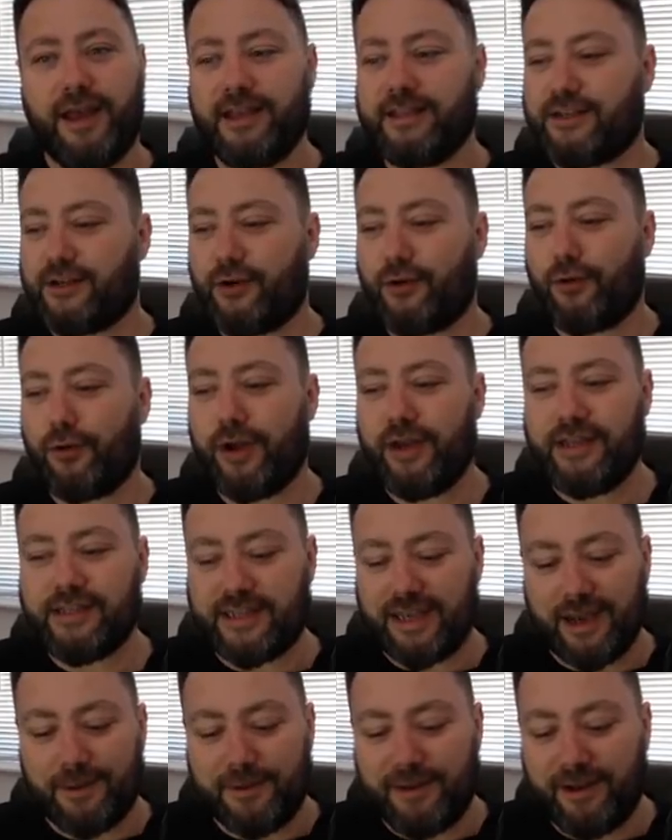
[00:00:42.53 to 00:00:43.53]
It's
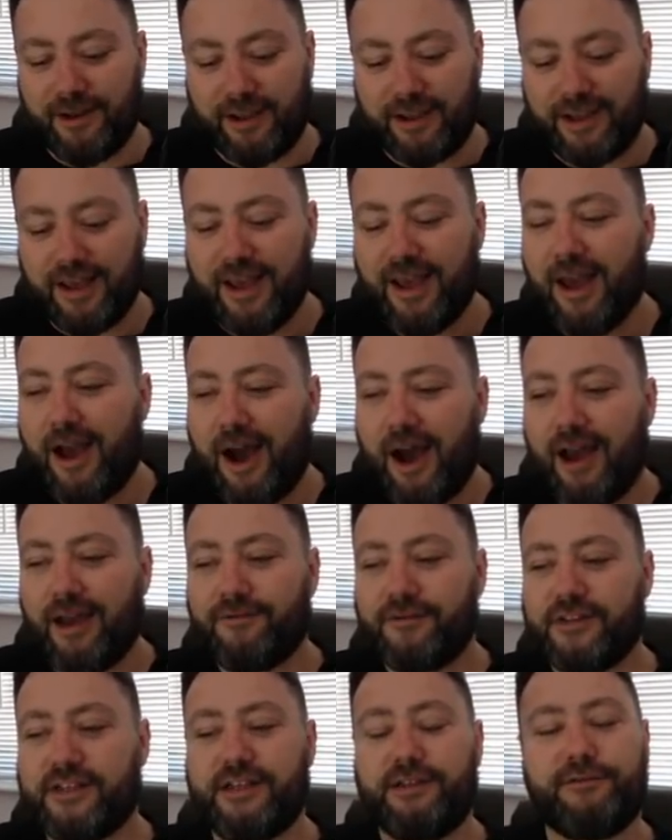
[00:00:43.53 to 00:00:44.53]
crazy. I mean, like,
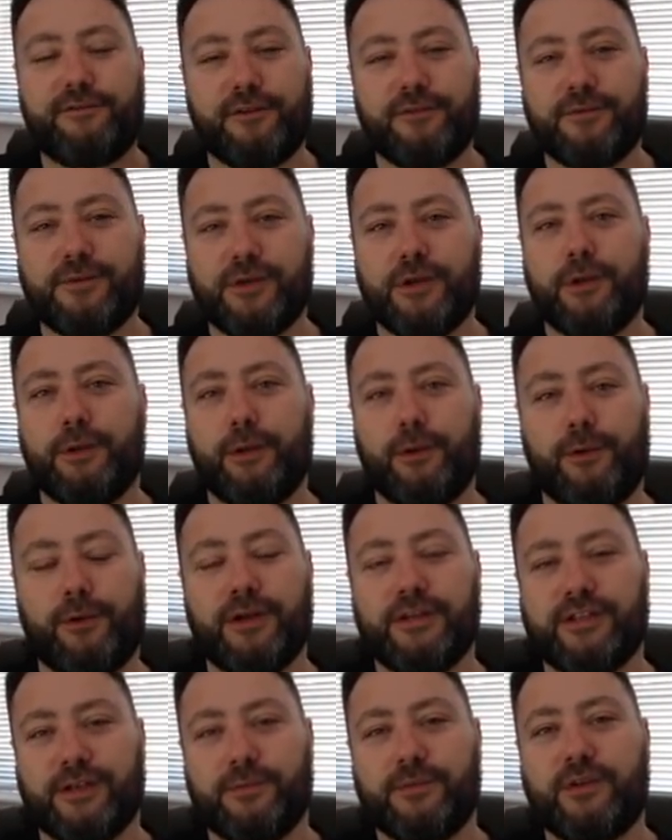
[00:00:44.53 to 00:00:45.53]
I haven't seen the film Zulu in
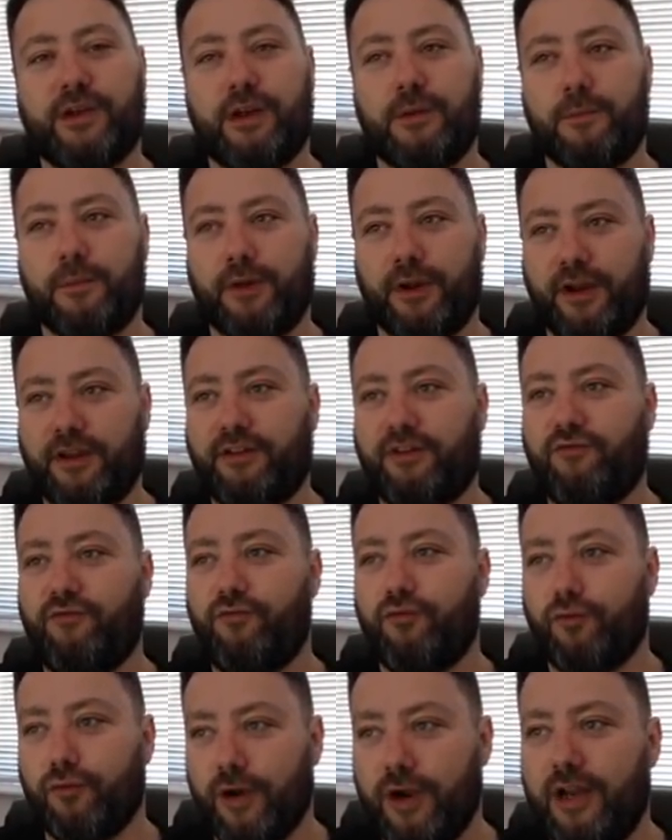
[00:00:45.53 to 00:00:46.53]
quite some time, but I
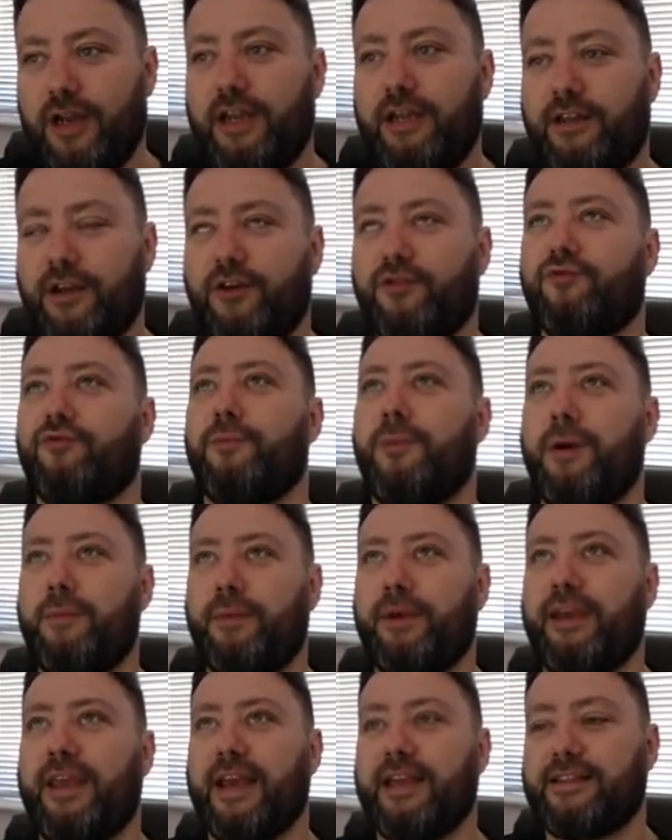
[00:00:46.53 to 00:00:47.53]
really don't
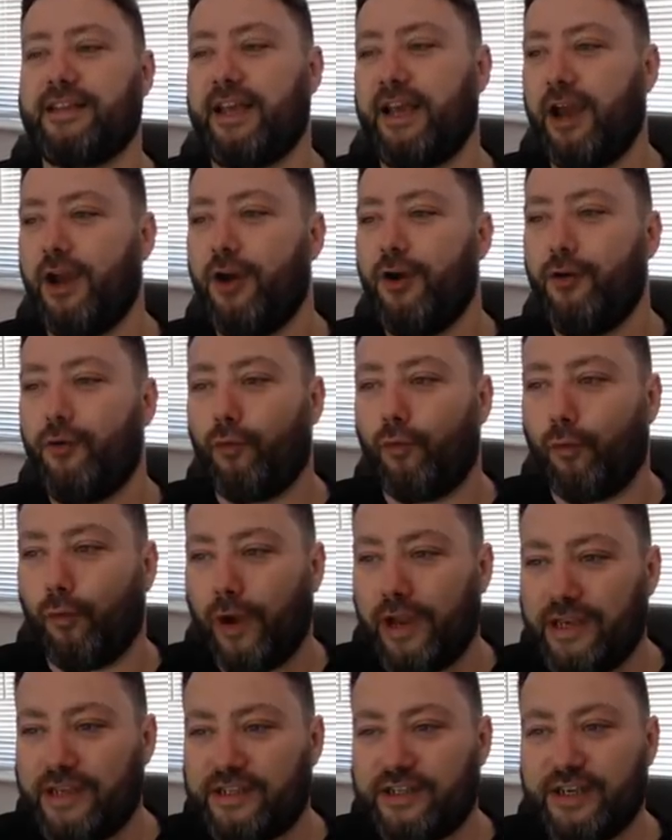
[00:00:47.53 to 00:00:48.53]
remember getting
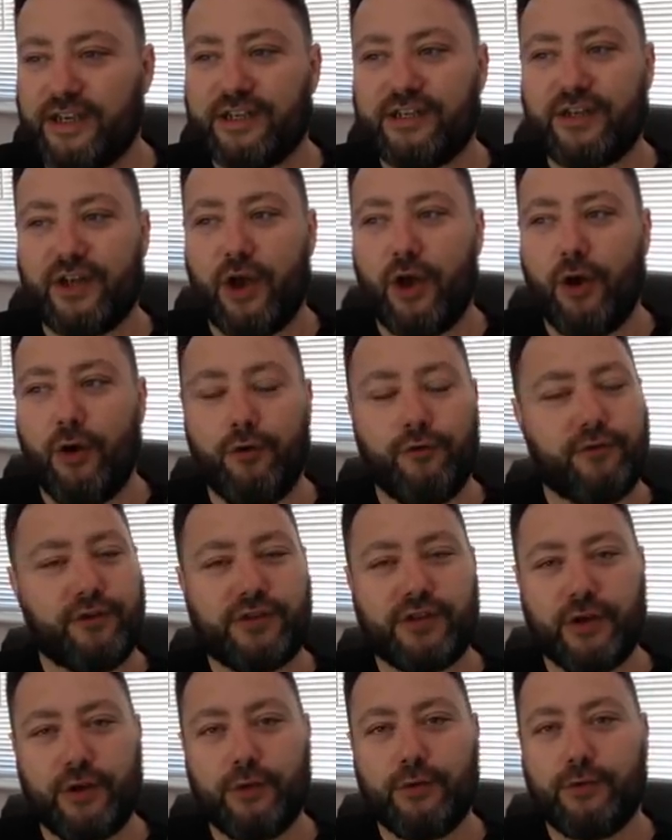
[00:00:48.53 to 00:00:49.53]
racist
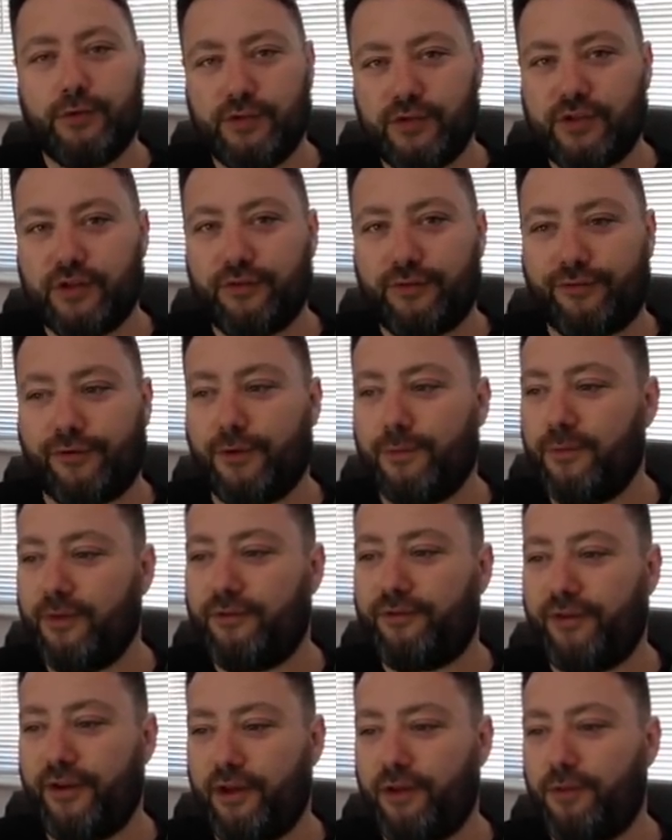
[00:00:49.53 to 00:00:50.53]
overtones
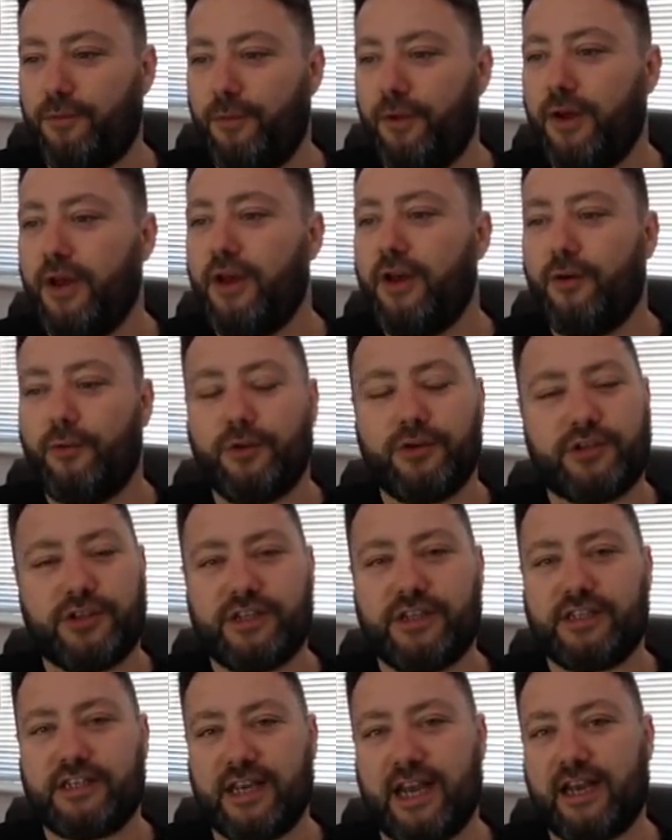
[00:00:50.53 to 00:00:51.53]
from the film,
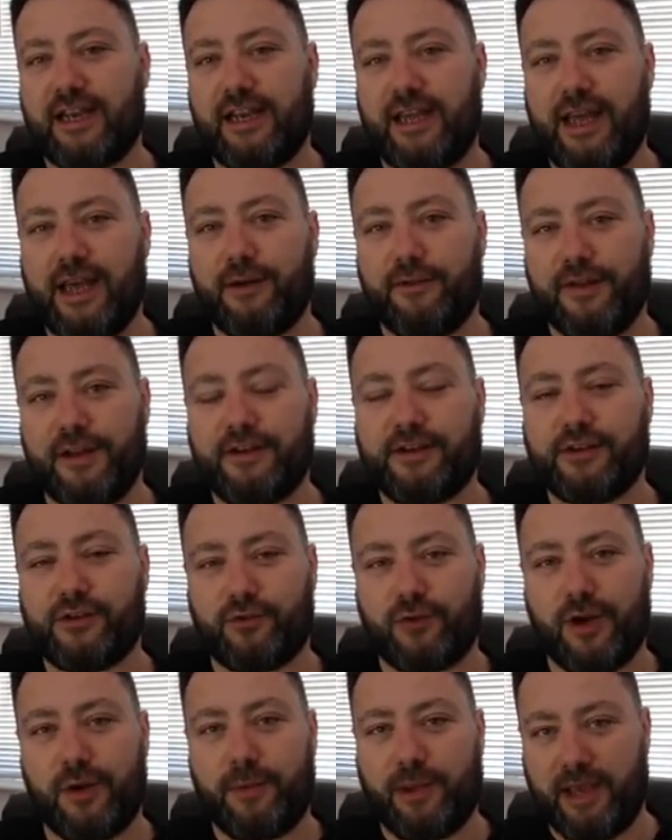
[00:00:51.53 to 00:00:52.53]
which is exactly how they're
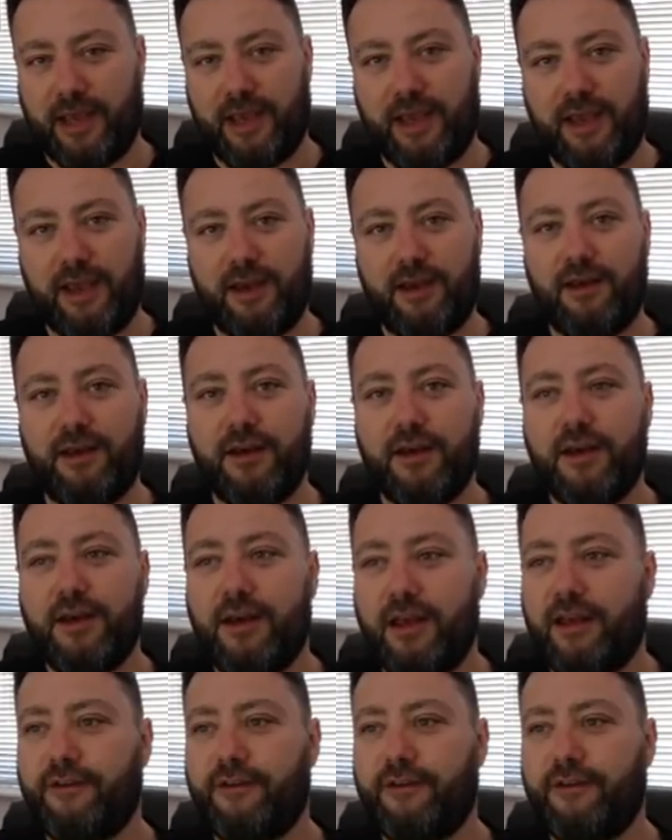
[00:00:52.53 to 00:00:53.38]
describing it here.